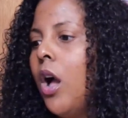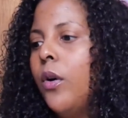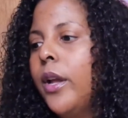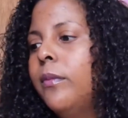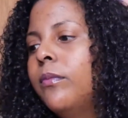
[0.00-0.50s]

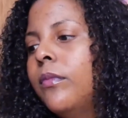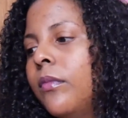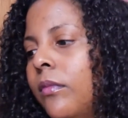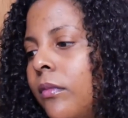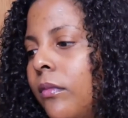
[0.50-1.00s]
Okay.
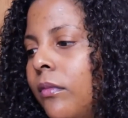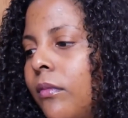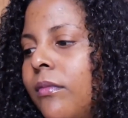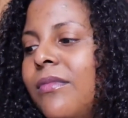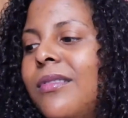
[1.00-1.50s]

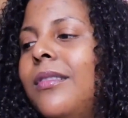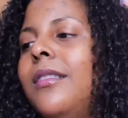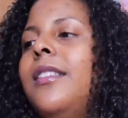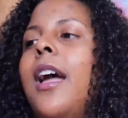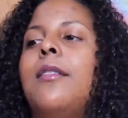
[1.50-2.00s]

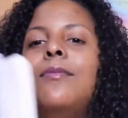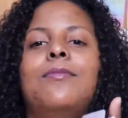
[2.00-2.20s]
Yeah.